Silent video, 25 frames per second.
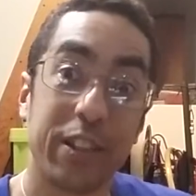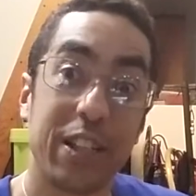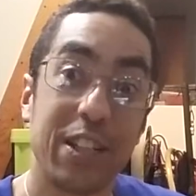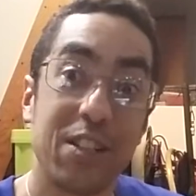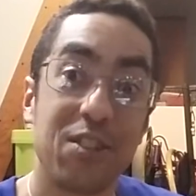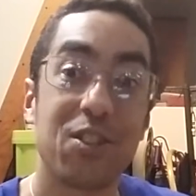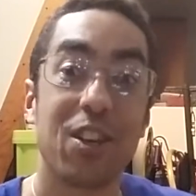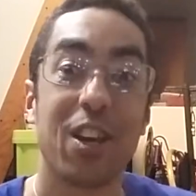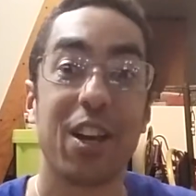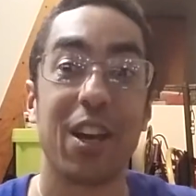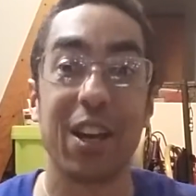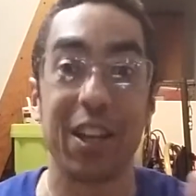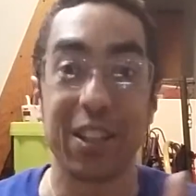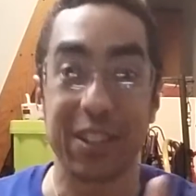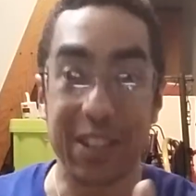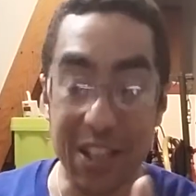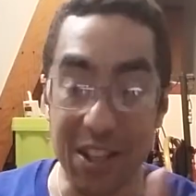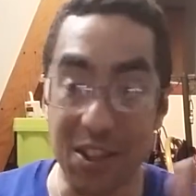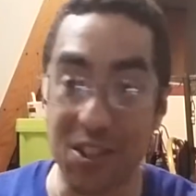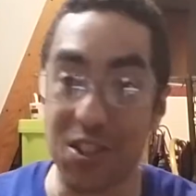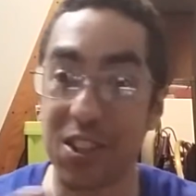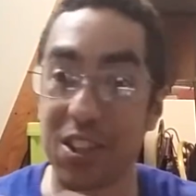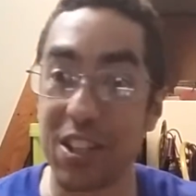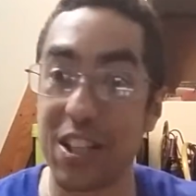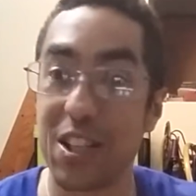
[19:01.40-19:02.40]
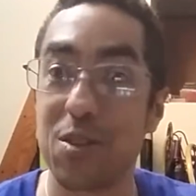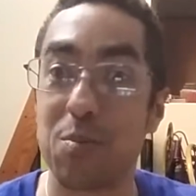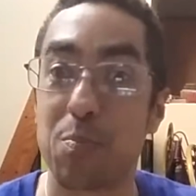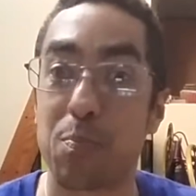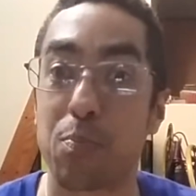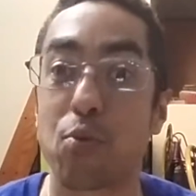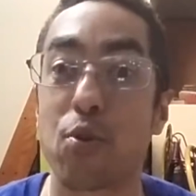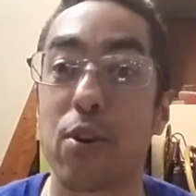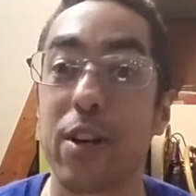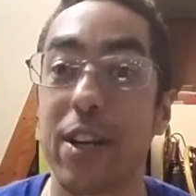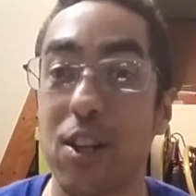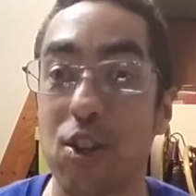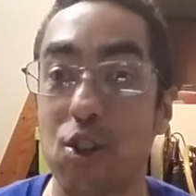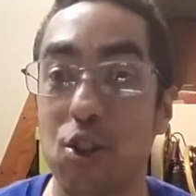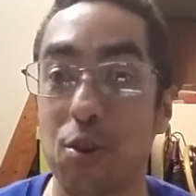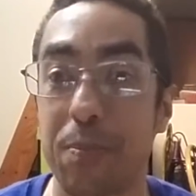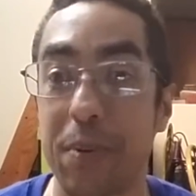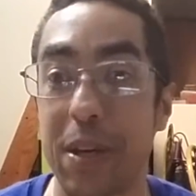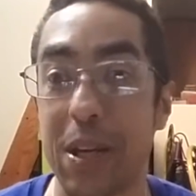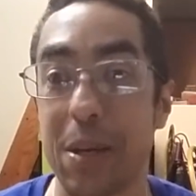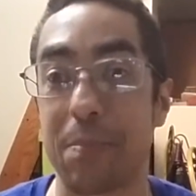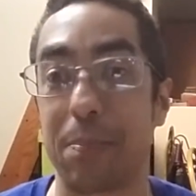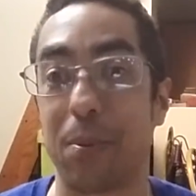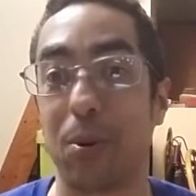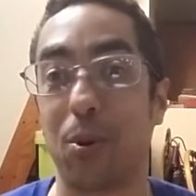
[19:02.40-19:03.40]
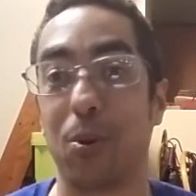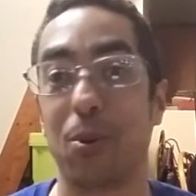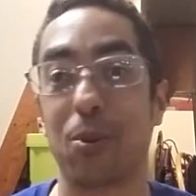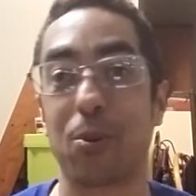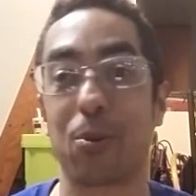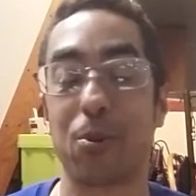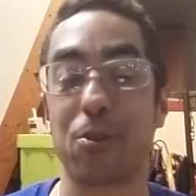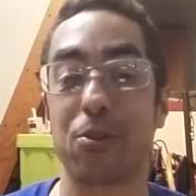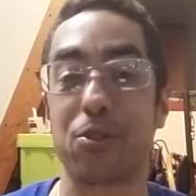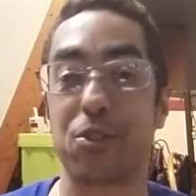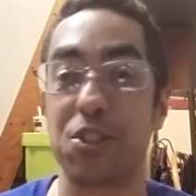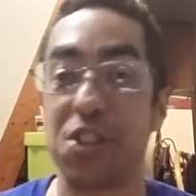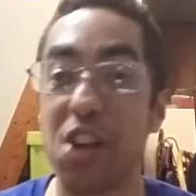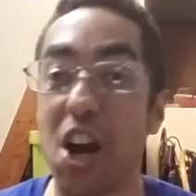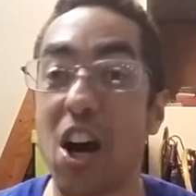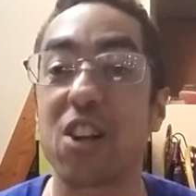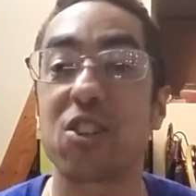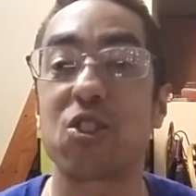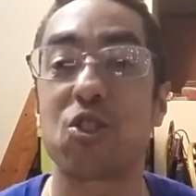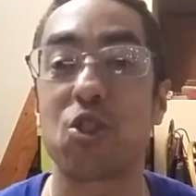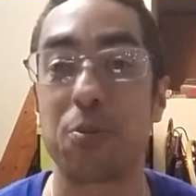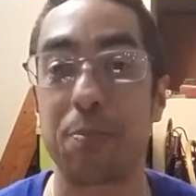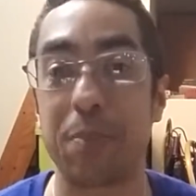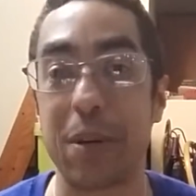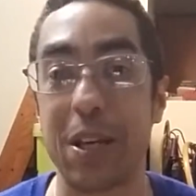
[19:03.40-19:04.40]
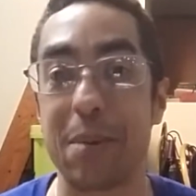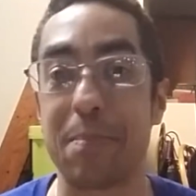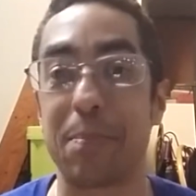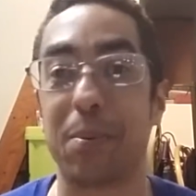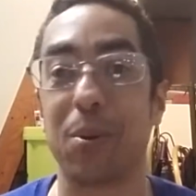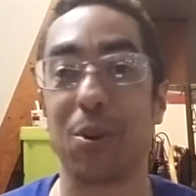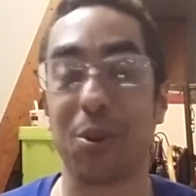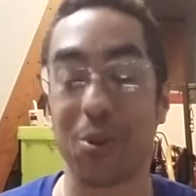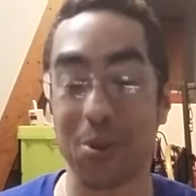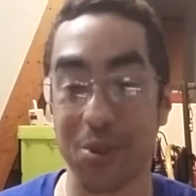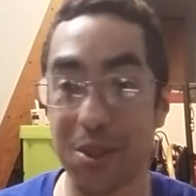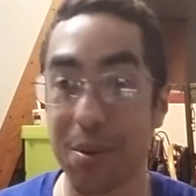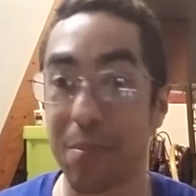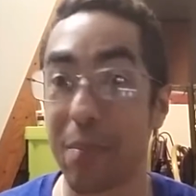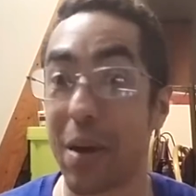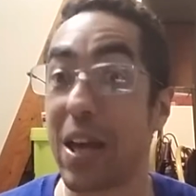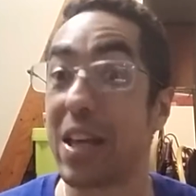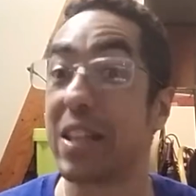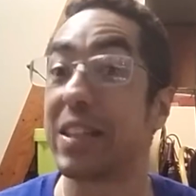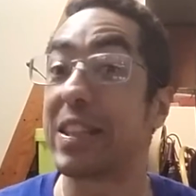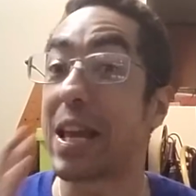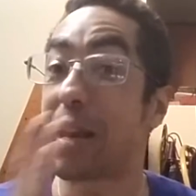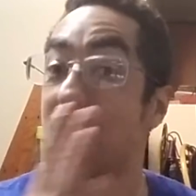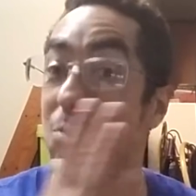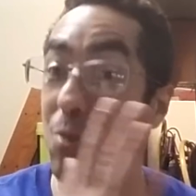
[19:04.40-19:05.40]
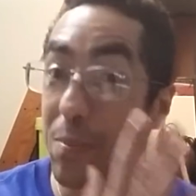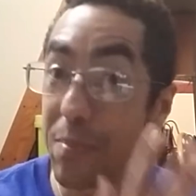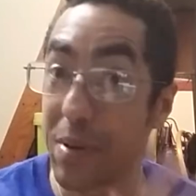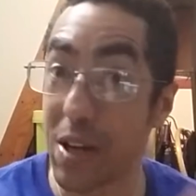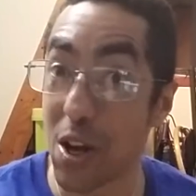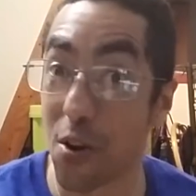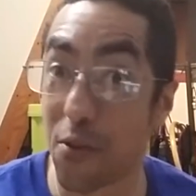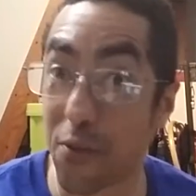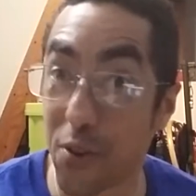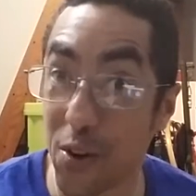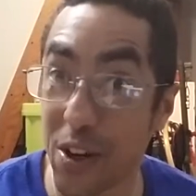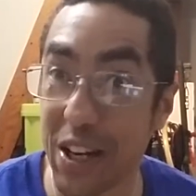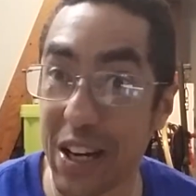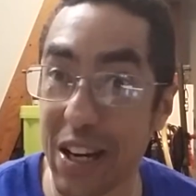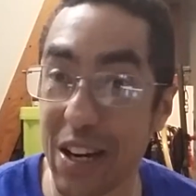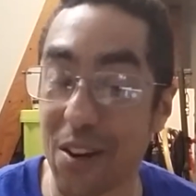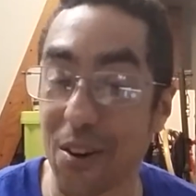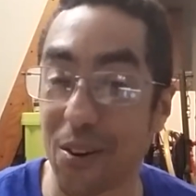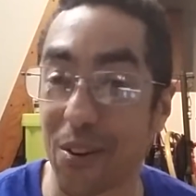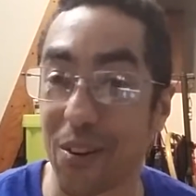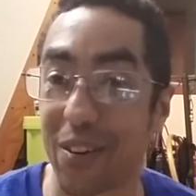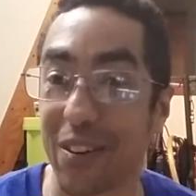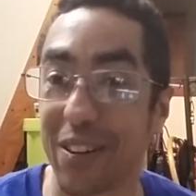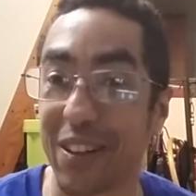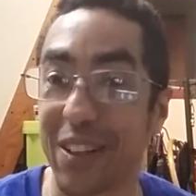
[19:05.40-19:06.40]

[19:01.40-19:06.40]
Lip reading: these British people or Dutch people or they would be over here.